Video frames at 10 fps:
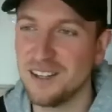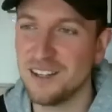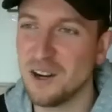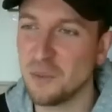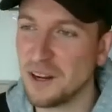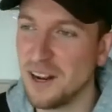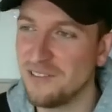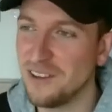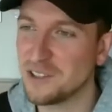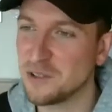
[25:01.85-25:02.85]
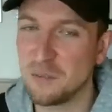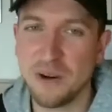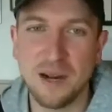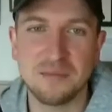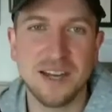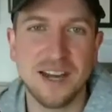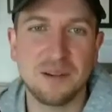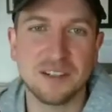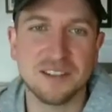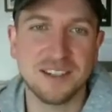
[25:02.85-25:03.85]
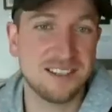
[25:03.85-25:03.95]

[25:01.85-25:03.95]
we're kind of entering prime time, because